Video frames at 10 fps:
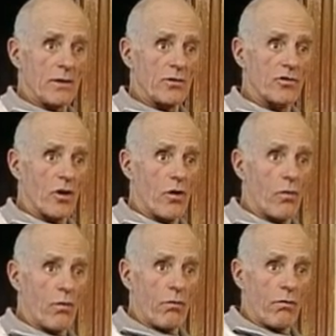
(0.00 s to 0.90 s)

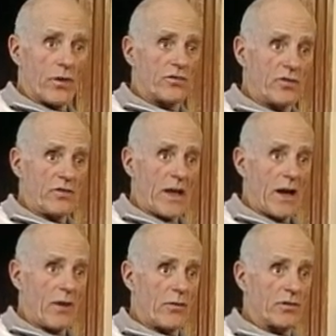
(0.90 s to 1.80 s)
So this is
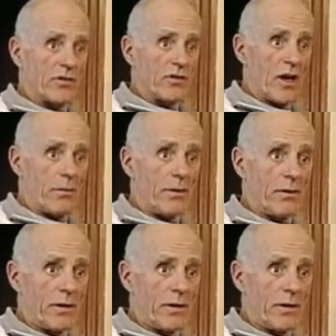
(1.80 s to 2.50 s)
down, this is up.